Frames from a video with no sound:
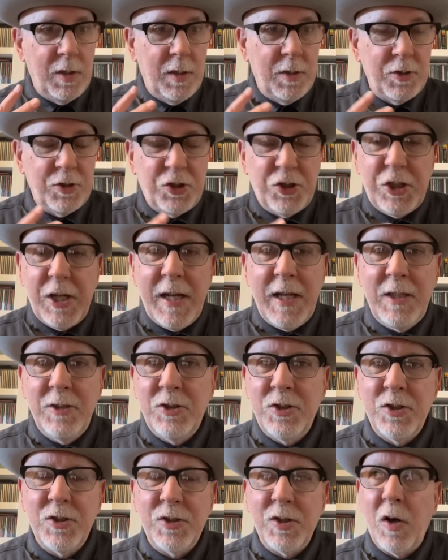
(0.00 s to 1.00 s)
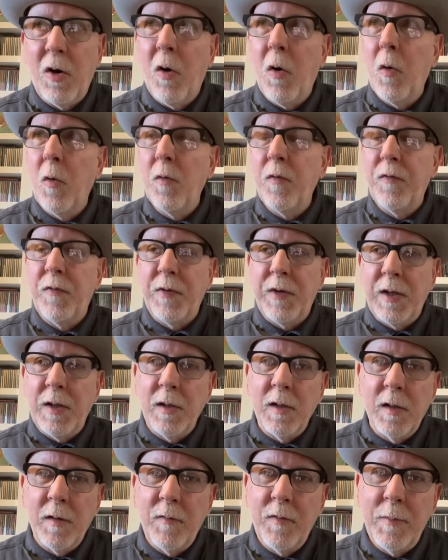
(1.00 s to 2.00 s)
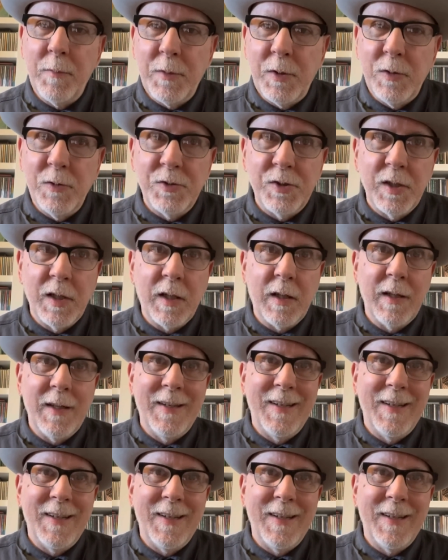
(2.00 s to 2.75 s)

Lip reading: changes the whole feel of the music, an